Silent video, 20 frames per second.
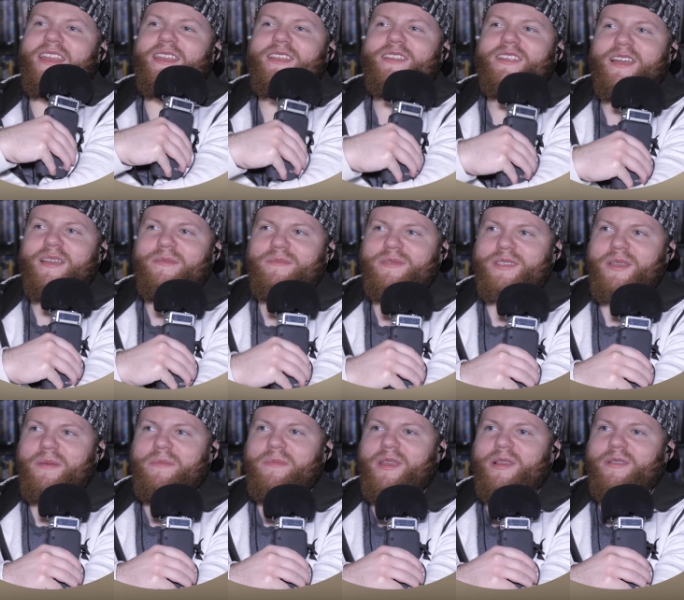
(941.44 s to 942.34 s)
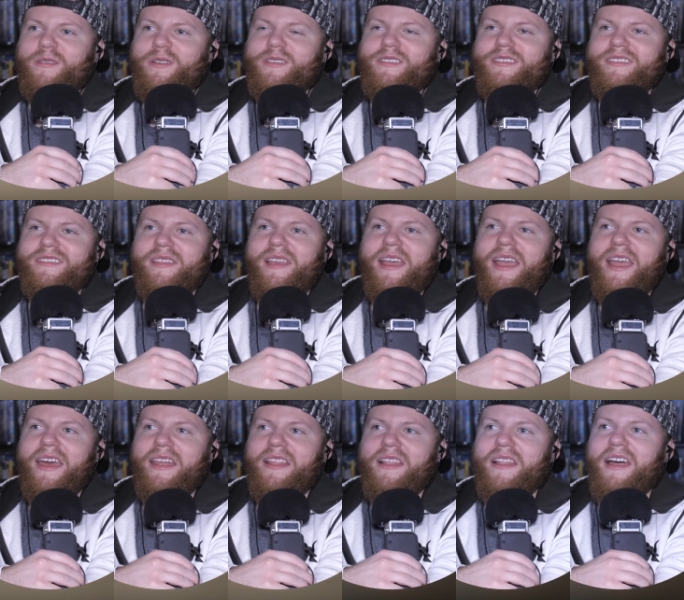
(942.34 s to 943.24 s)
Anytime something looks
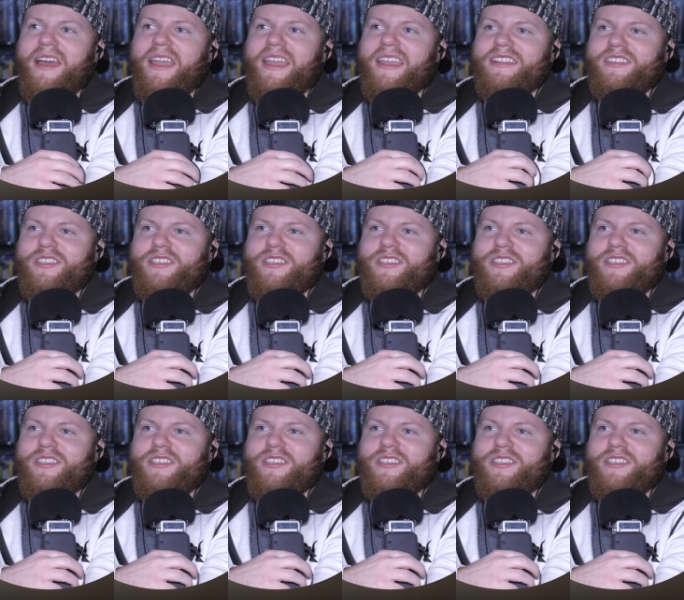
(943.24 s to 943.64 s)
that, like,